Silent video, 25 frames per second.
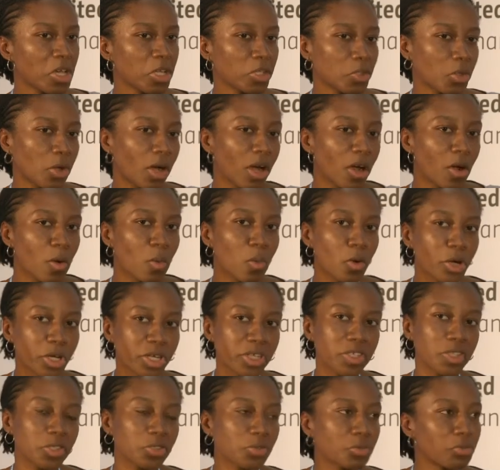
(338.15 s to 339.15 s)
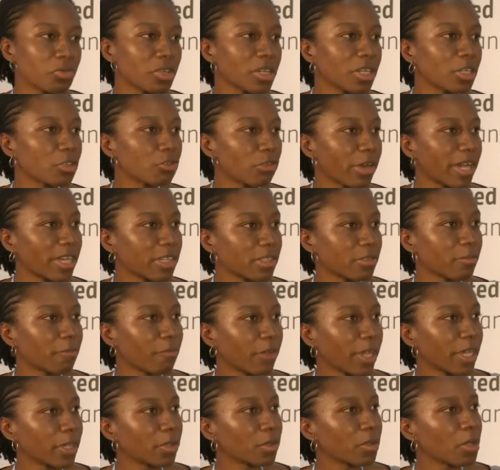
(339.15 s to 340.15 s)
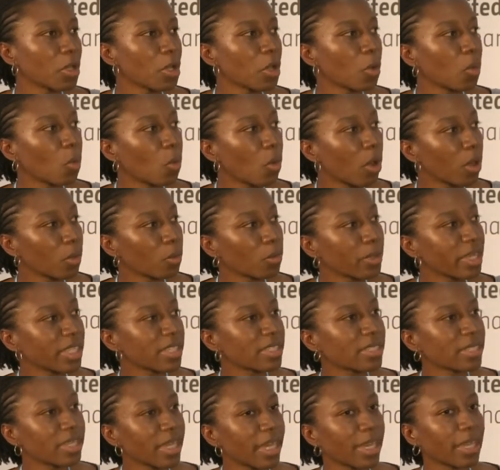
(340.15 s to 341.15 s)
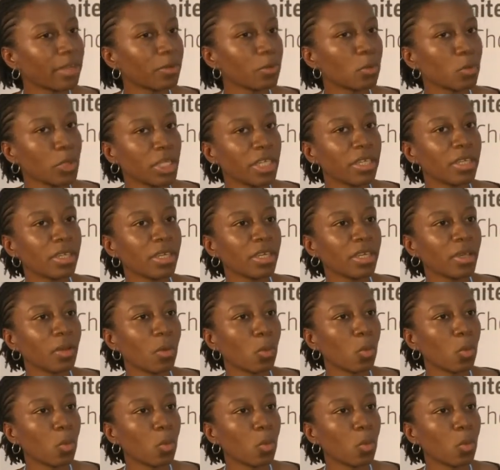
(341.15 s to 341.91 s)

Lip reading: So our work is to really try to find what ways can we